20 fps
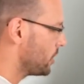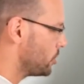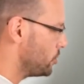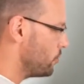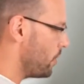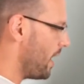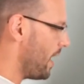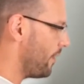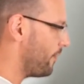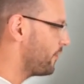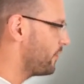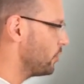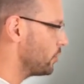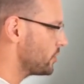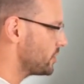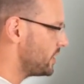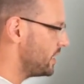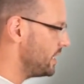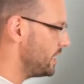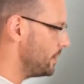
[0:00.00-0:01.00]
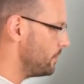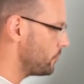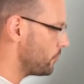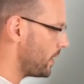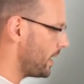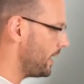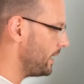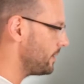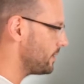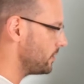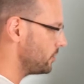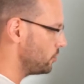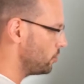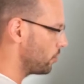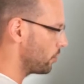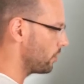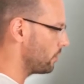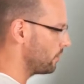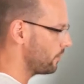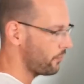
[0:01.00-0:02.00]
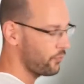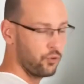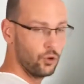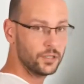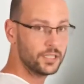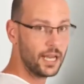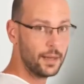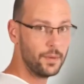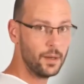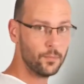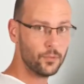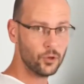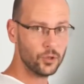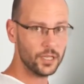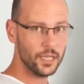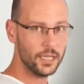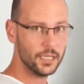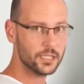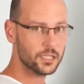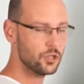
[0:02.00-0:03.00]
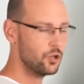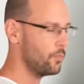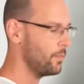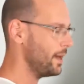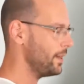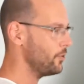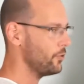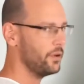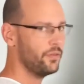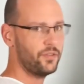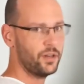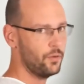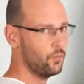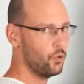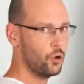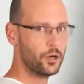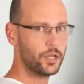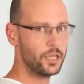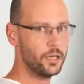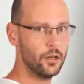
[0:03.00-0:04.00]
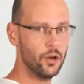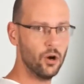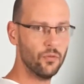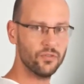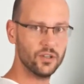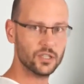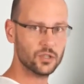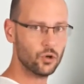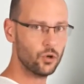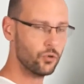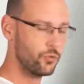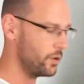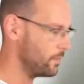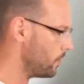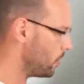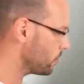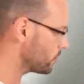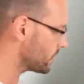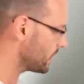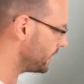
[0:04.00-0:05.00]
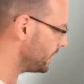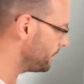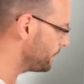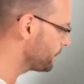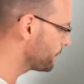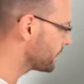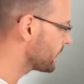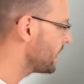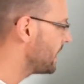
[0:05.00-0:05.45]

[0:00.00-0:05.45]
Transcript: You have your team, right? Your full-time employees, no matter if they work in an office or remotely.